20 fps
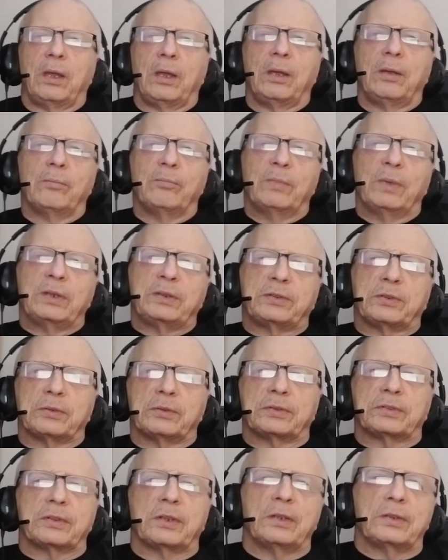Make sure
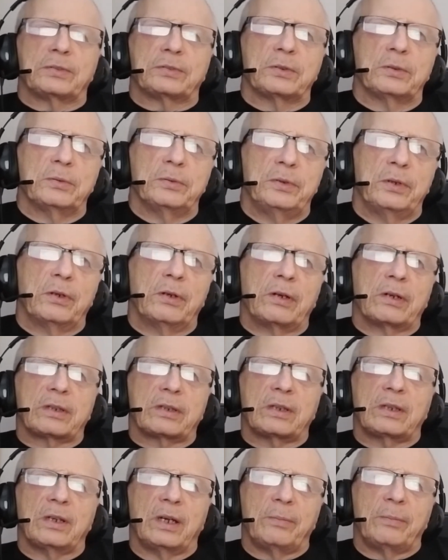it's also
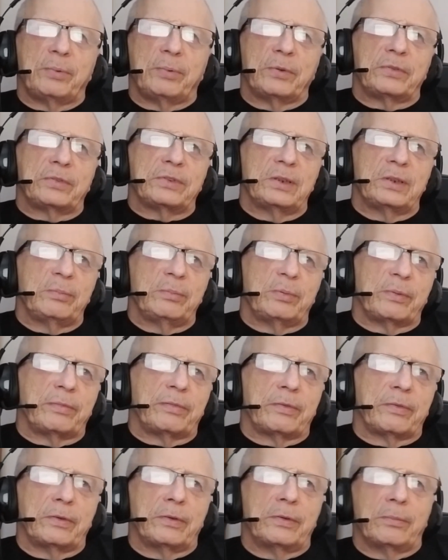dark. I personally
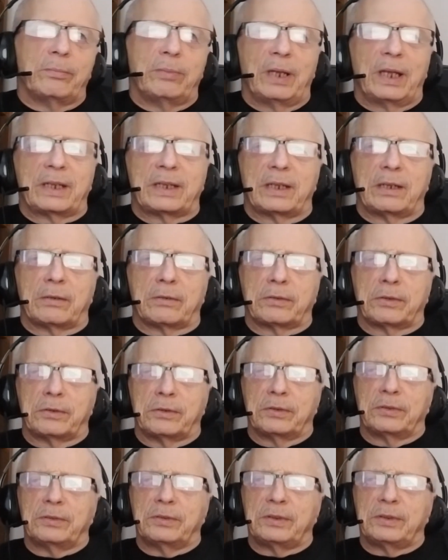prefer blackout
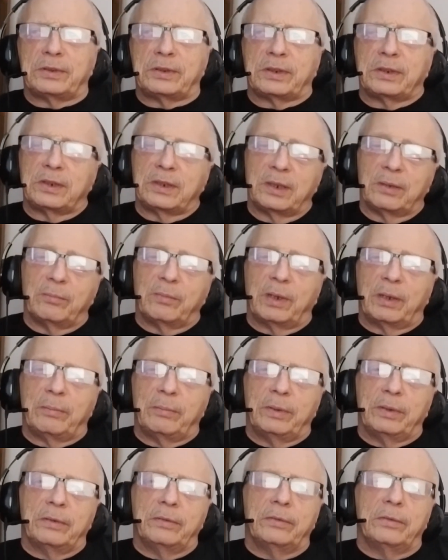curtains in my
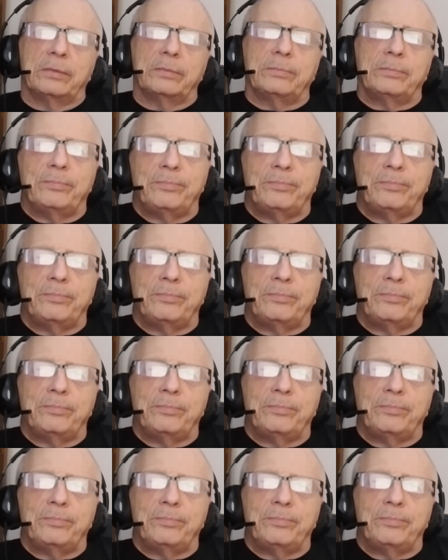bedroom.